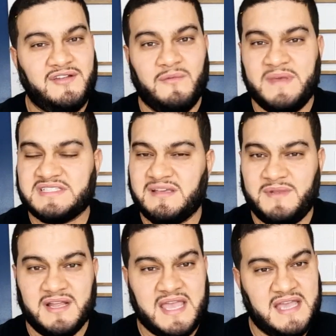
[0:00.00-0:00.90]
you know,
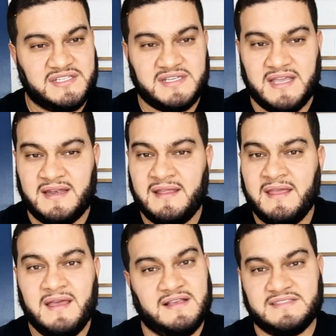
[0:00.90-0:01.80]

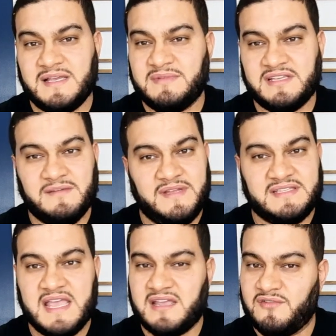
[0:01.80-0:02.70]
miscommunication, uh, something could
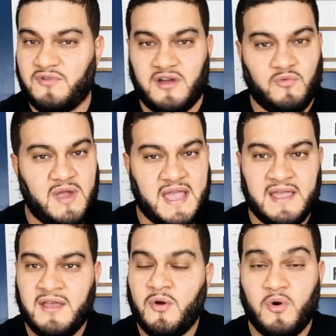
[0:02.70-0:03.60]
be taken the wrong
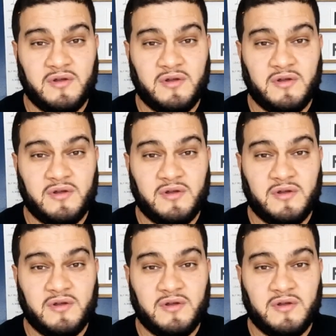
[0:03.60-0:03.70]
way,